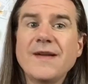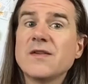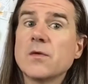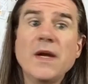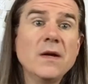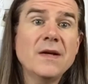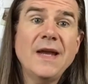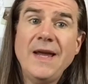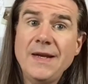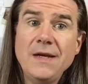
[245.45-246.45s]
It's great on
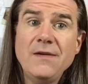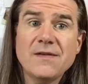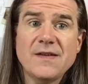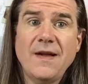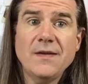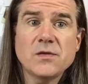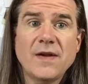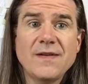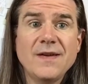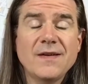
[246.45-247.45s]
any salad
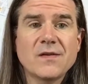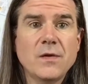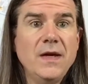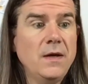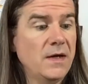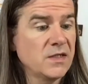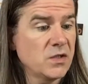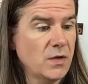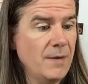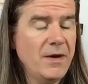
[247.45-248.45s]
dressing, and it's great on
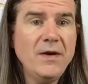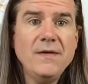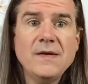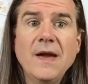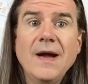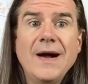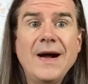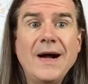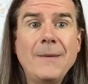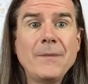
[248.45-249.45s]
strawberries,
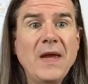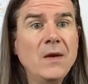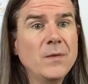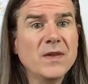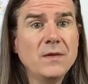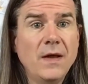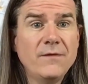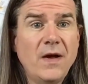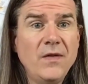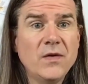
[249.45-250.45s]
and with a lot
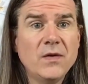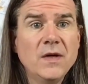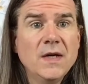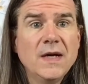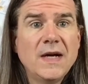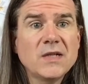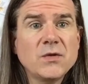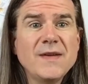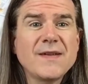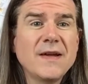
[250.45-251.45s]
of other
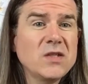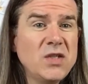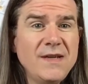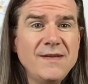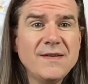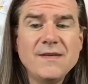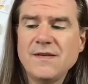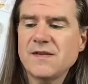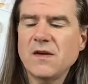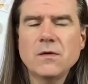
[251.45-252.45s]
treats like
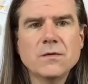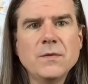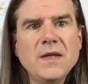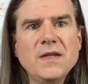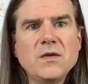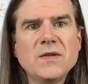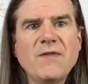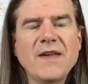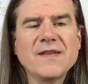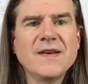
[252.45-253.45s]
cheeses. So really do
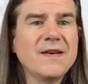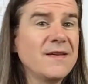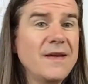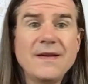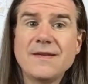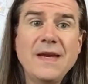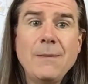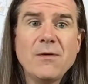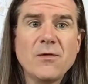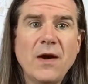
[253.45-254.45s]
invest in it. It
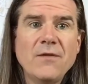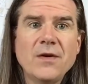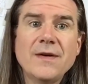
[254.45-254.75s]
keeps forever.